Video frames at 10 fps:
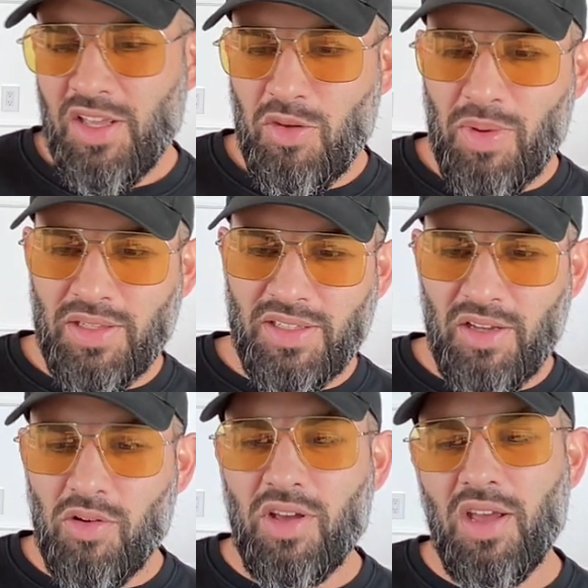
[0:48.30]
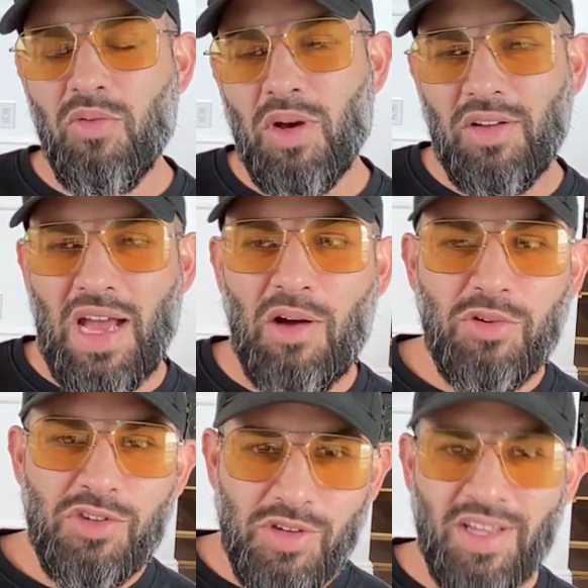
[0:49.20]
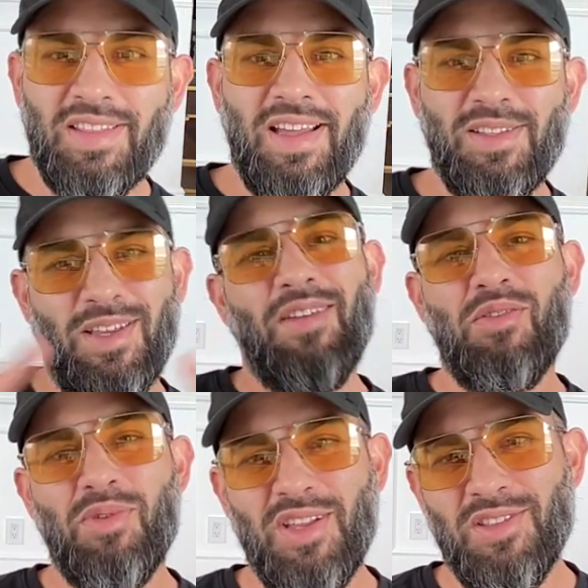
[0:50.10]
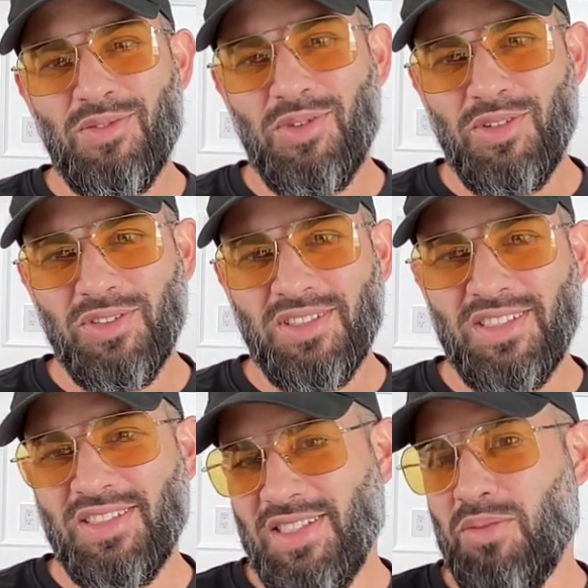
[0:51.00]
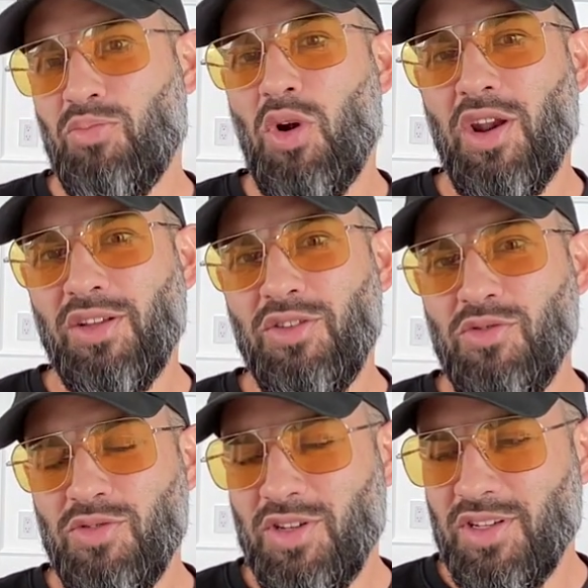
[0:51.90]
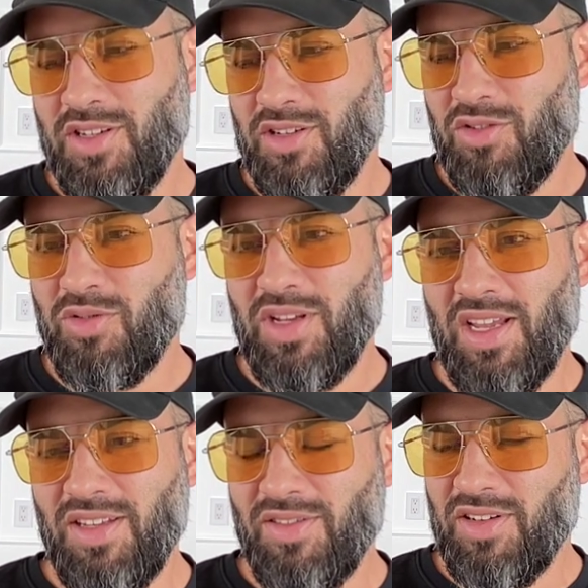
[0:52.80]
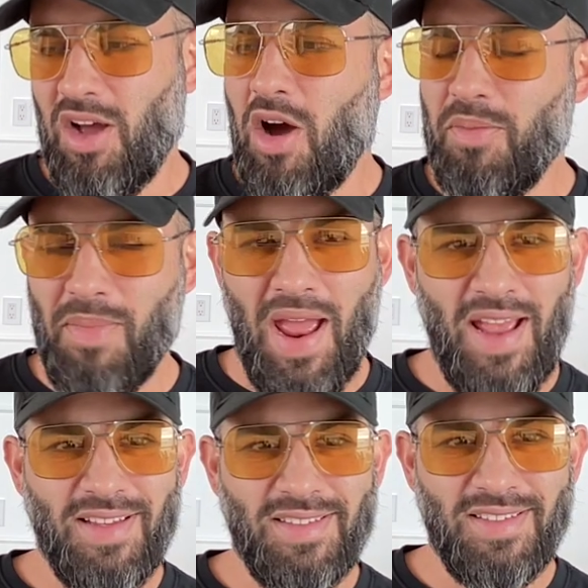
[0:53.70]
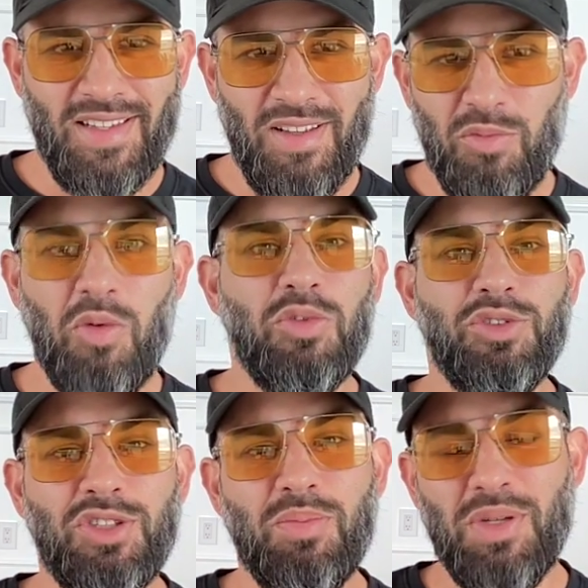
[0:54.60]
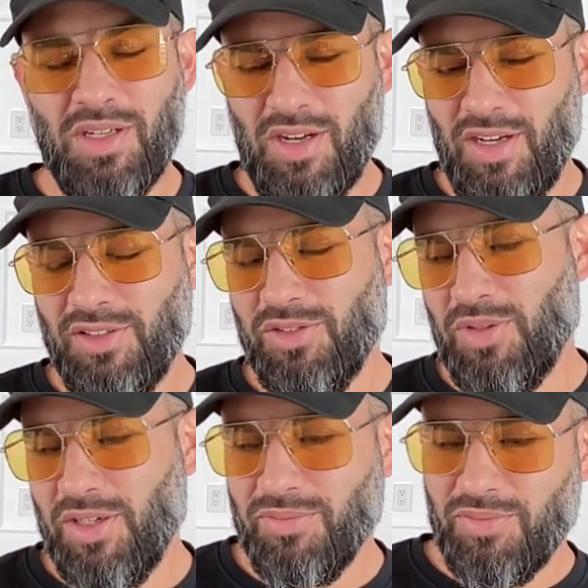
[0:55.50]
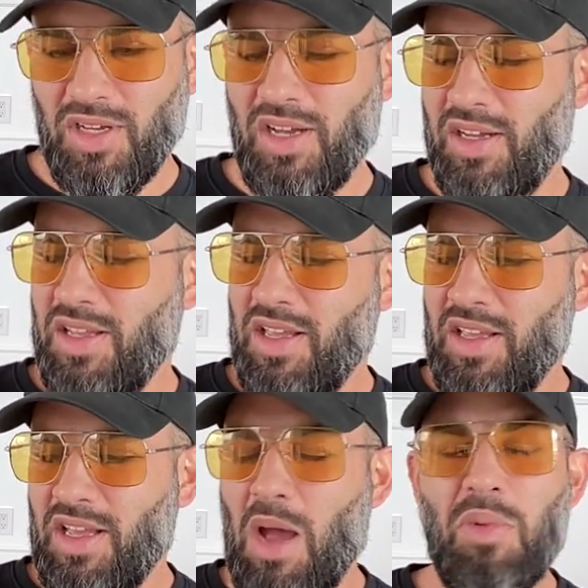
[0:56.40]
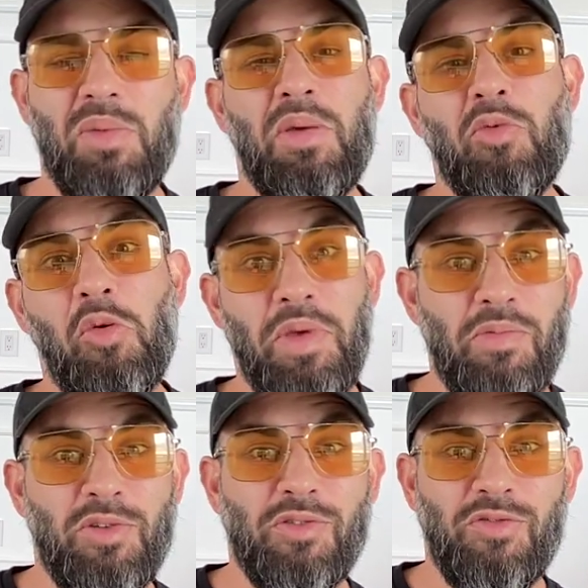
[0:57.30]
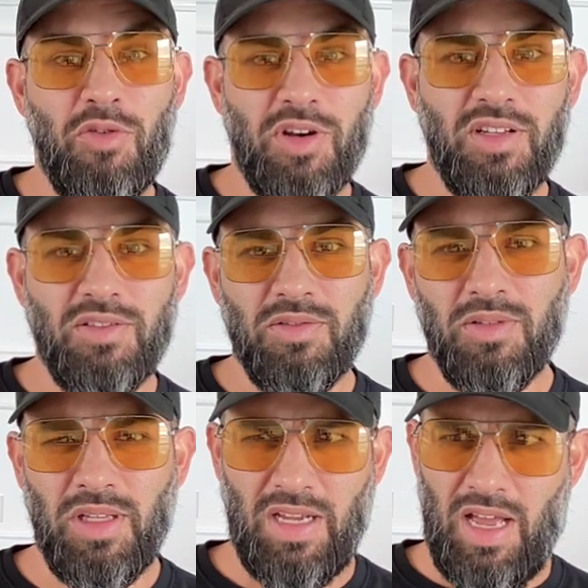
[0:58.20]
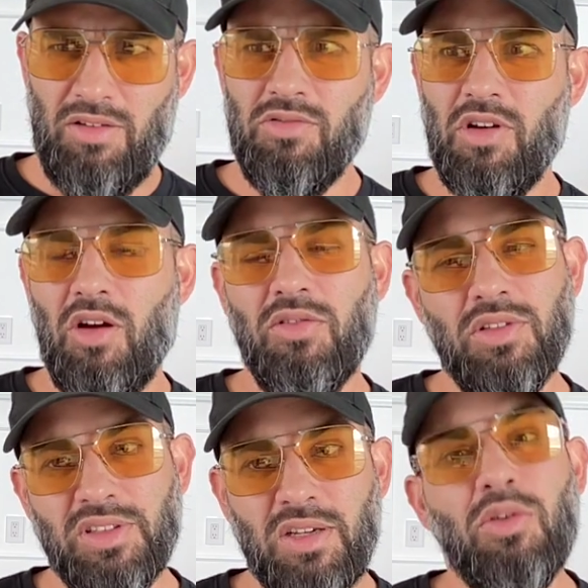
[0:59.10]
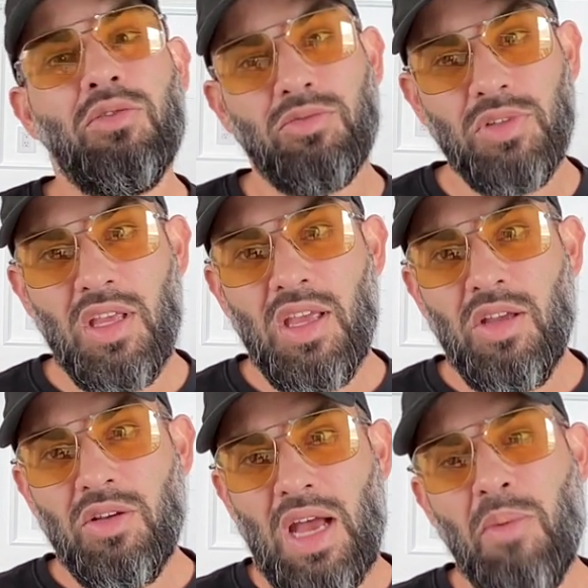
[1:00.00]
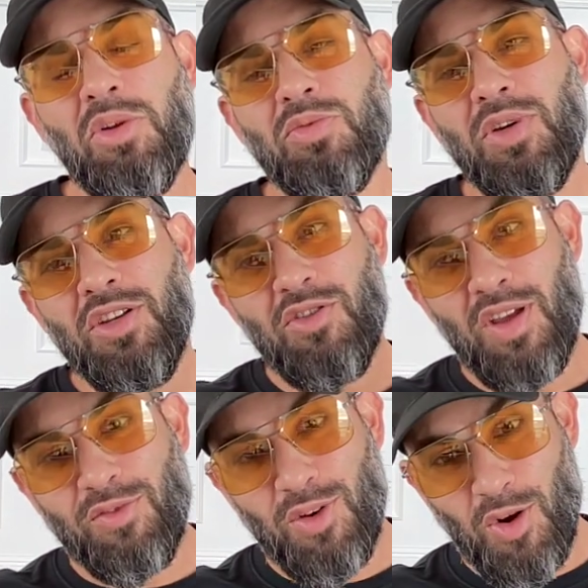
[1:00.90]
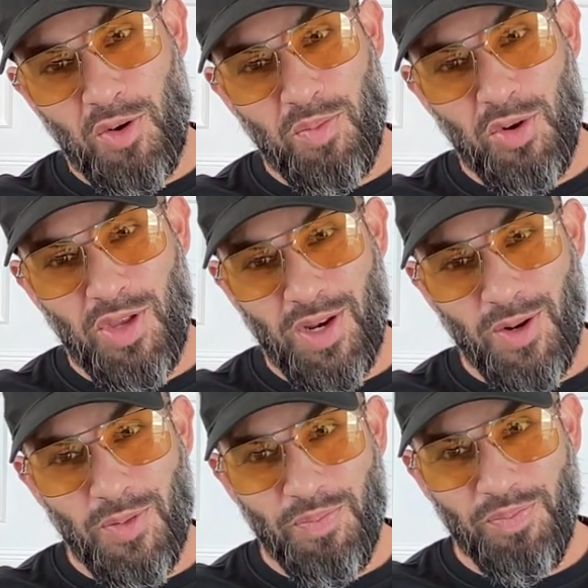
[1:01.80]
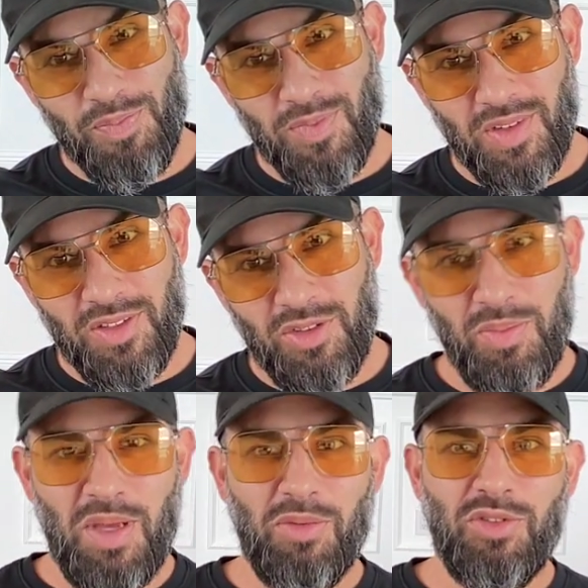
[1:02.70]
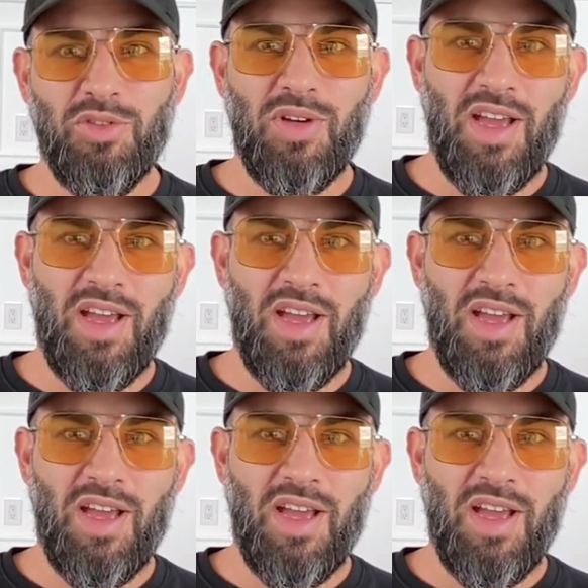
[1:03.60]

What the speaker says: You might say, okay, well, how will you get that to everybody in the world? Is this a product you can create en masse? What will shipping cost, right? How many people will be able to afford it? And they're like, I don't know. They'll say, well, how much money do you have to earn per year to be able to